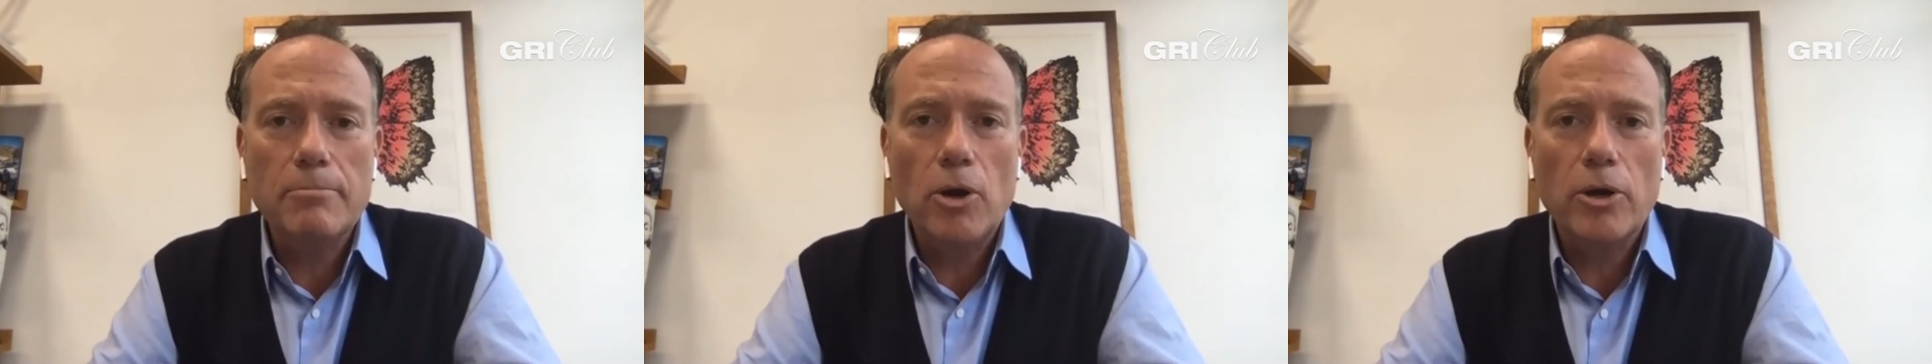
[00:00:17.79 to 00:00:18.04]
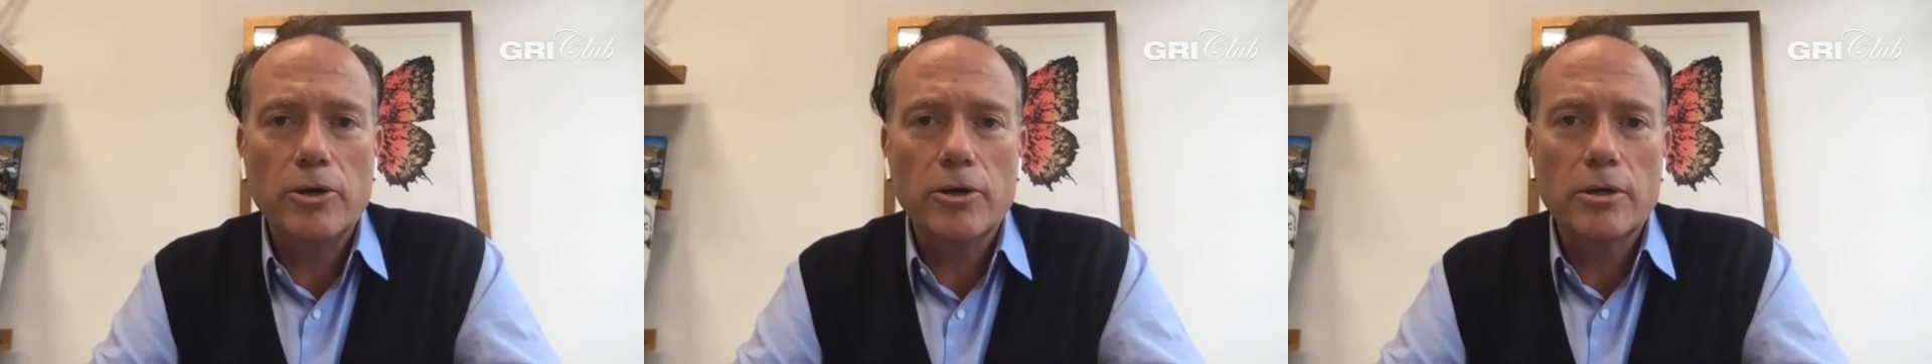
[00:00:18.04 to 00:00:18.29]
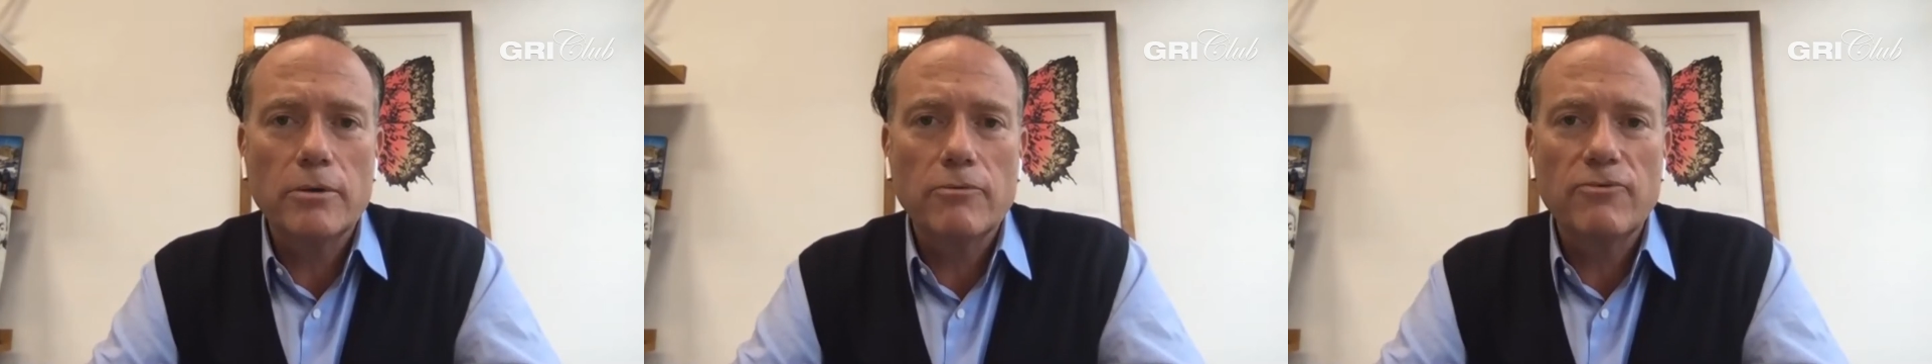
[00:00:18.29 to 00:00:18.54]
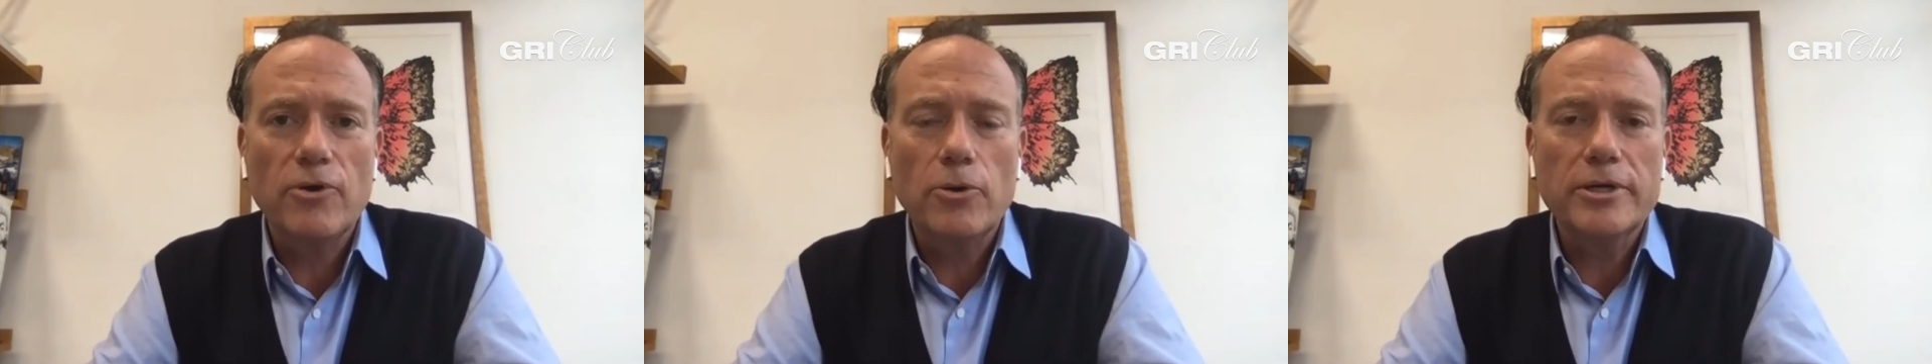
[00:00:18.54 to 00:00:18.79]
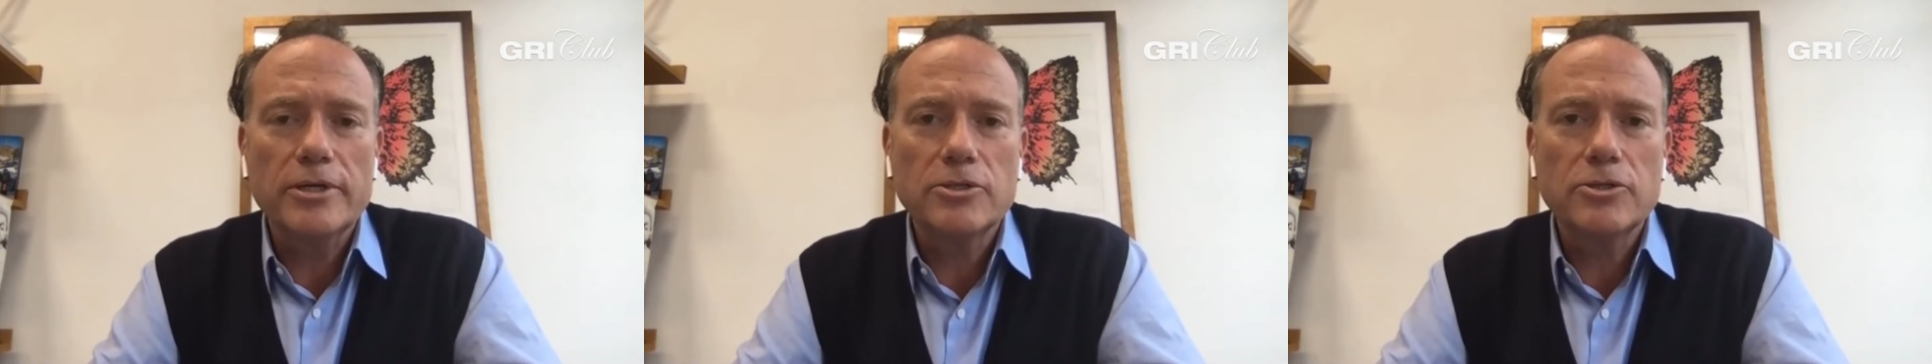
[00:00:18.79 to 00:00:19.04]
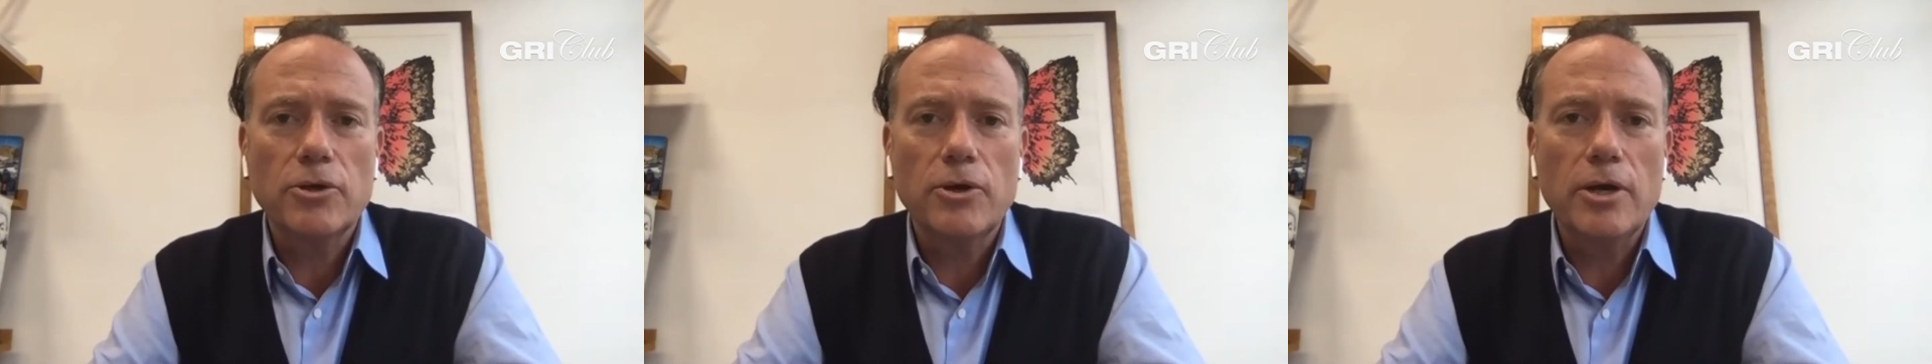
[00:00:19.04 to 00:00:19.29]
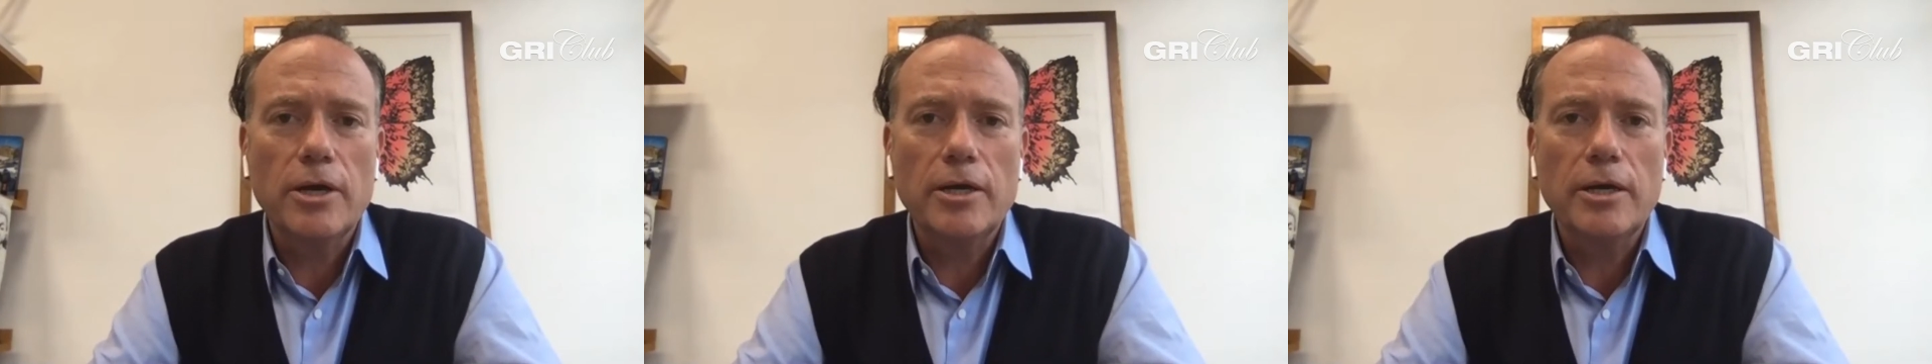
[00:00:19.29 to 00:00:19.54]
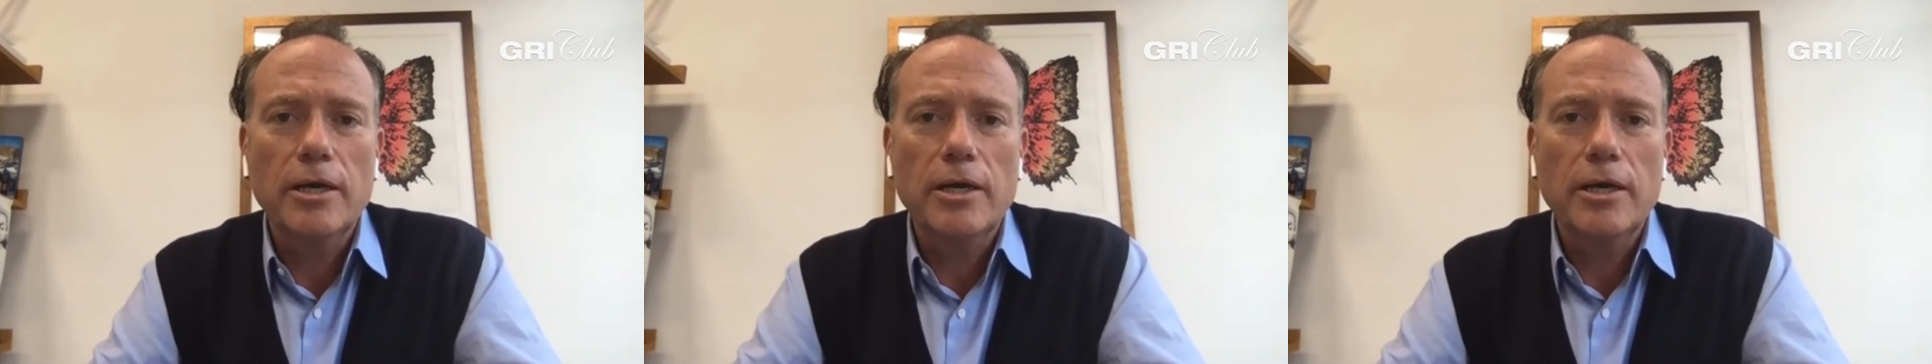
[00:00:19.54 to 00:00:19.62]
partner focused on